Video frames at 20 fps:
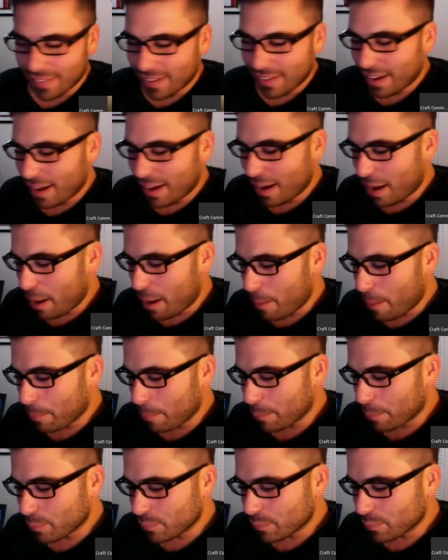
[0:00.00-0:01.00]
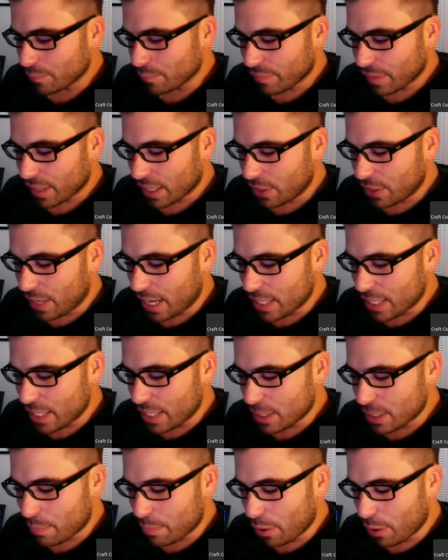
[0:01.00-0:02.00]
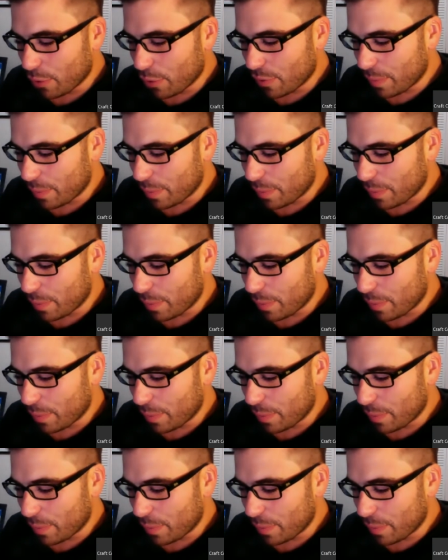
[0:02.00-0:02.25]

Um, you guys are both.